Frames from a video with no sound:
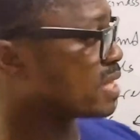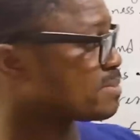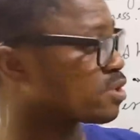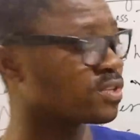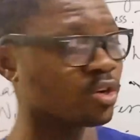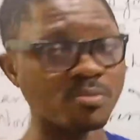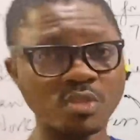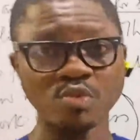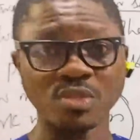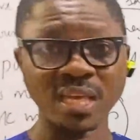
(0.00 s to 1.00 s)
management of the
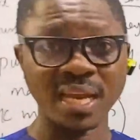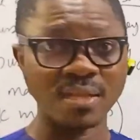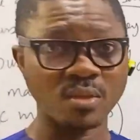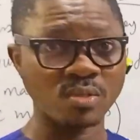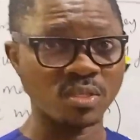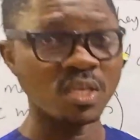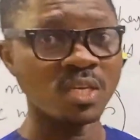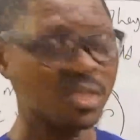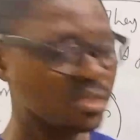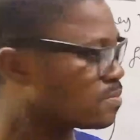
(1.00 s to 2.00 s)
company to sell at loss.
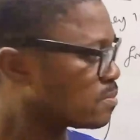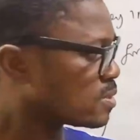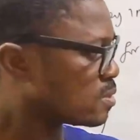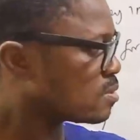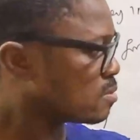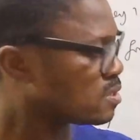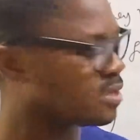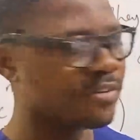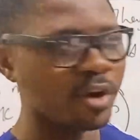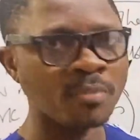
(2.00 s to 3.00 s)

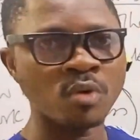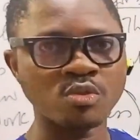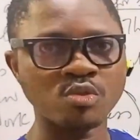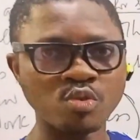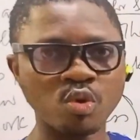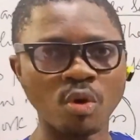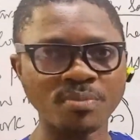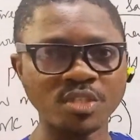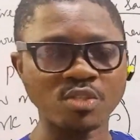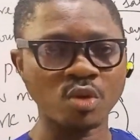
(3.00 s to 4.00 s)
If a company want to do
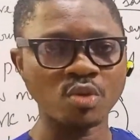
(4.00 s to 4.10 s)
competition,